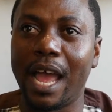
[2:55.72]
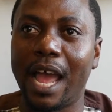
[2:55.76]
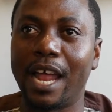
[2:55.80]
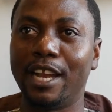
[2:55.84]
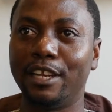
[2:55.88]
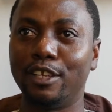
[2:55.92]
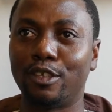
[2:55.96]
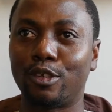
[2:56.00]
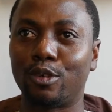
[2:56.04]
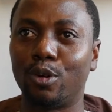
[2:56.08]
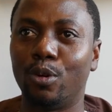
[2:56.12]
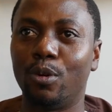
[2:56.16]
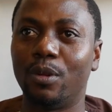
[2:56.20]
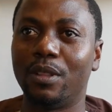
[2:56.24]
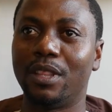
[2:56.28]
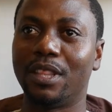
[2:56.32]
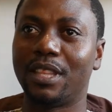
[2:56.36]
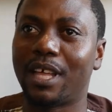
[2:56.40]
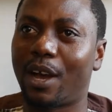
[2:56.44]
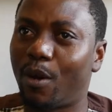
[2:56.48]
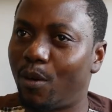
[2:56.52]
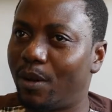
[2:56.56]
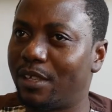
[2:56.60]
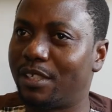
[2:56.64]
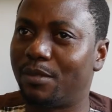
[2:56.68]
And so
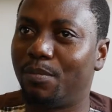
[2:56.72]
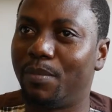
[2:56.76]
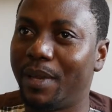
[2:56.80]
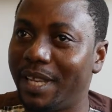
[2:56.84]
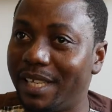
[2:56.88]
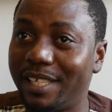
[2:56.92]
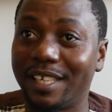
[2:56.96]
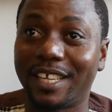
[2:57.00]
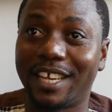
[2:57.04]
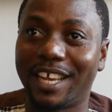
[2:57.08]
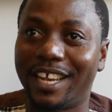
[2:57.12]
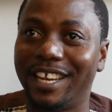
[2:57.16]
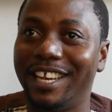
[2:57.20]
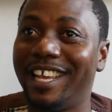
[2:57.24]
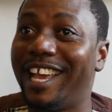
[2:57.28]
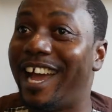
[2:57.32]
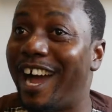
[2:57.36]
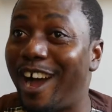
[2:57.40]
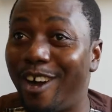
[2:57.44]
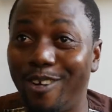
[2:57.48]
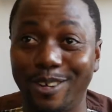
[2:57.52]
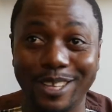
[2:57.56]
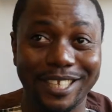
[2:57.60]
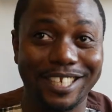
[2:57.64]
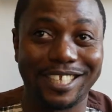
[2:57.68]
that was basically
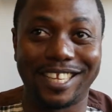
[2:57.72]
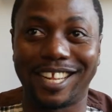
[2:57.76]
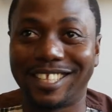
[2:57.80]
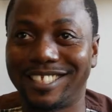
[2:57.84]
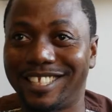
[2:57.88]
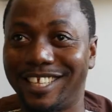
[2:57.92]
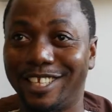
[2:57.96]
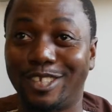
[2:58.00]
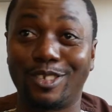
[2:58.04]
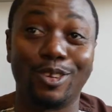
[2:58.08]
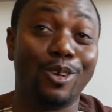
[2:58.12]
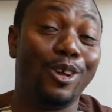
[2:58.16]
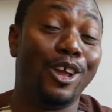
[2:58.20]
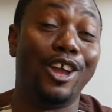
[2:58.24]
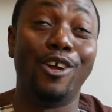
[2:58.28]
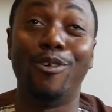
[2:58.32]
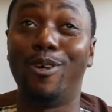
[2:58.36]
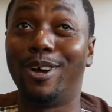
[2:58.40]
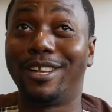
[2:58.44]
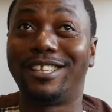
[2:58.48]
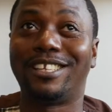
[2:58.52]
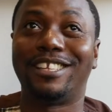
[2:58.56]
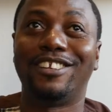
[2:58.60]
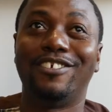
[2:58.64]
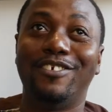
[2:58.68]
how it started. So it
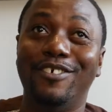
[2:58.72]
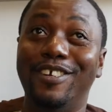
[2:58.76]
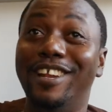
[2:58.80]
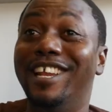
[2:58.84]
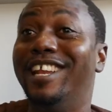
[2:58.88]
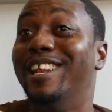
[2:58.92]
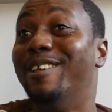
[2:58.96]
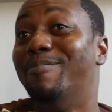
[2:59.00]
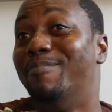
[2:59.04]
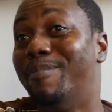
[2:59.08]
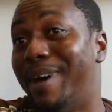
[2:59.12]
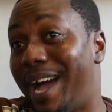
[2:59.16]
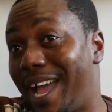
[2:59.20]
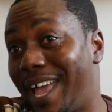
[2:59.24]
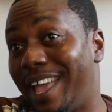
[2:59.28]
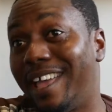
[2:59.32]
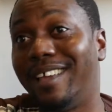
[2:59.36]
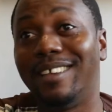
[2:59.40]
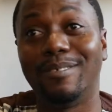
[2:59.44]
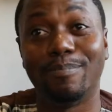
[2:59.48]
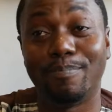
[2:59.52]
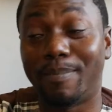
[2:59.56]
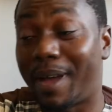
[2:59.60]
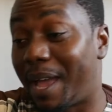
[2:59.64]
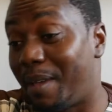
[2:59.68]
was really
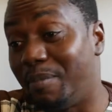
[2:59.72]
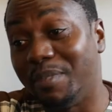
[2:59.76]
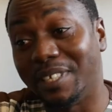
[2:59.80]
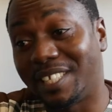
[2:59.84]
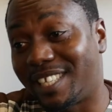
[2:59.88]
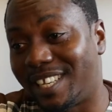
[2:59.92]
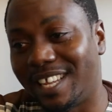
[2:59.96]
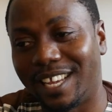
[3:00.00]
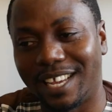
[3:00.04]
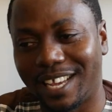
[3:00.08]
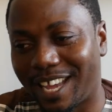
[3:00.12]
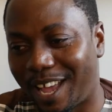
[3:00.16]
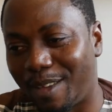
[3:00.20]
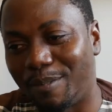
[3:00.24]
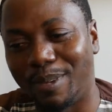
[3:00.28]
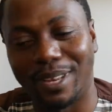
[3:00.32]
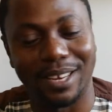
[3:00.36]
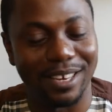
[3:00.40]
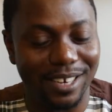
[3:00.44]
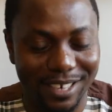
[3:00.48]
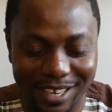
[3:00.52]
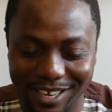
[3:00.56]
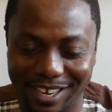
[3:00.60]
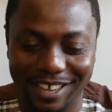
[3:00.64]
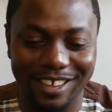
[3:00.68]
by mistake, I
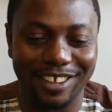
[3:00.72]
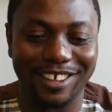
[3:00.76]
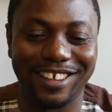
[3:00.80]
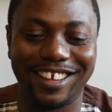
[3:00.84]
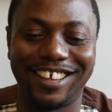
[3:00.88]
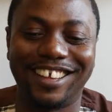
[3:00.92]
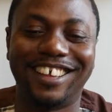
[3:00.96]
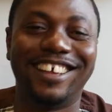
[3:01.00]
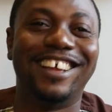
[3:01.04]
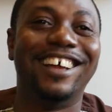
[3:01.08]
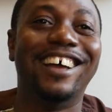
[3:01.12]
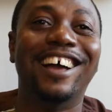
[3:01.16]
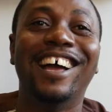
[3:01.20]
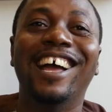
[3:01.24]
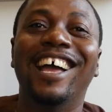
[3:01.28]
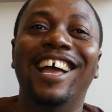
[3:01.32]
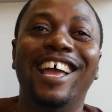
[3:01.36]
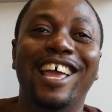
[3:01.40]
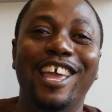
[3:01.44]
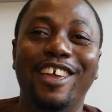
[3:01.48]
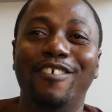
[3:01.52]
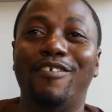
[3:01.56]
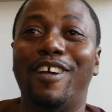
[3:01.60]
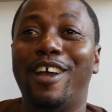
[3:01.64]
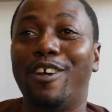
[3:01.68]
mean,
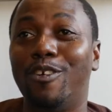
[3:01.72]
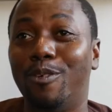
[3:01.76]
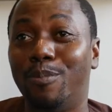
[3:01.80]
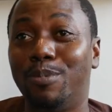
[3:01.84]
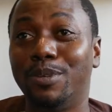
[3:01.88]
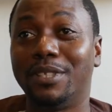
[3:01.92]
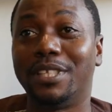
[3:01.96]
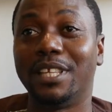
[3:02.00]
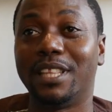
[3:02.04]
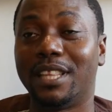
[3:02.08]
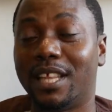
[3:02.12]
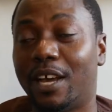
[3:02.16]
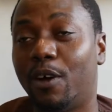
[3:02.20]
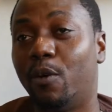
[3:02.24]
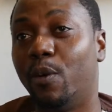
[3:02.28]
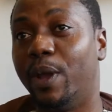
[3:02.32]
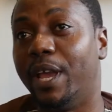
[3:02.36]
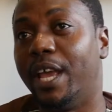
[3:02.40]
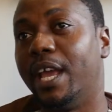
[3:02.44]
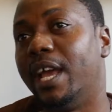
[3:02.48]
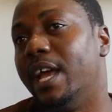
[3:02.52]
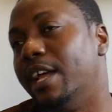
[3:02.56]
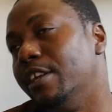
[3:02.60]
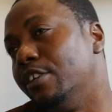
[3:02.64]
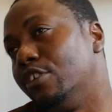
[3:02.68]
if I could put it that
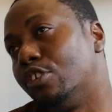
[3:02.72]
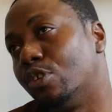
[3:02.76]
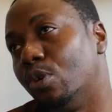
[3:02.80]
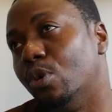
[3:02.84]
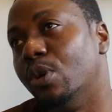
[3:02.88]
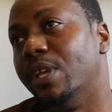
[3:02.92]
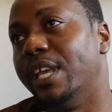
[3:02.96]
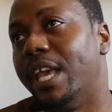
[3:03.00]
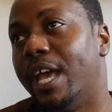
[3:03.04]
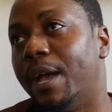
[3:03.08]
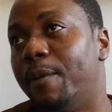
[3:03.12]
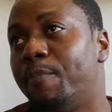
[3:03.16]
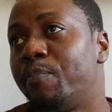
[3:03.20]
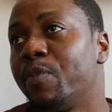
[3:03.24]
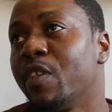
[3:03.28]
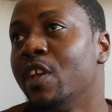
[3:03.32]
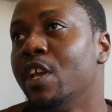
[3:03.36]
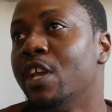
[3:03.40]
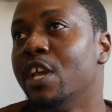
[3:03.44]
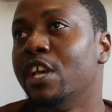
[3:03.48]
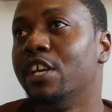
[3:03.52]
way. And so, yeah.